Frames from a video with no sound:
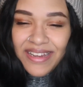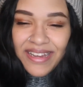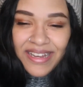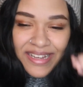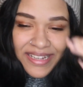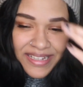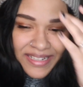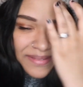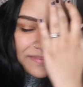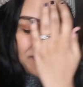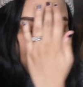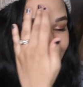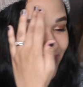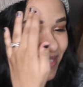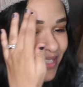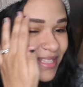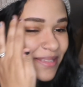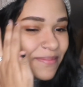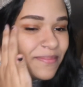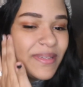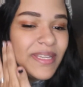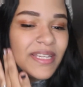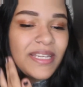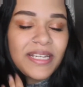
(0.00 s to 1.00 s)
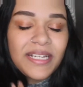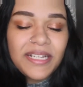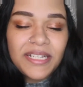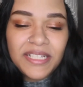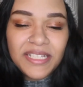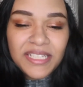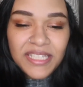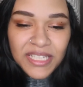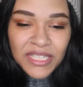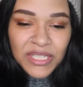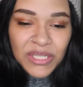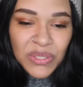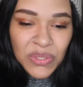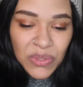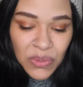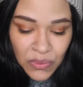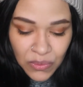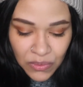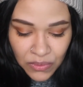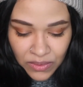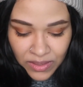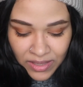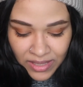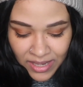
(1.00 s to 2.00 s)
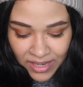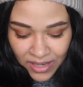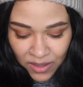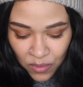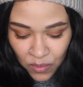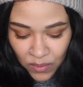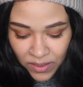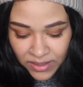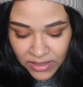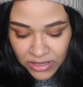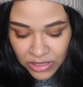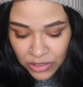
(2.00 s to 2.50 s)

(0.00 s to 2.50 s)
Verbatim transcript: Uh, mainly because the school that I went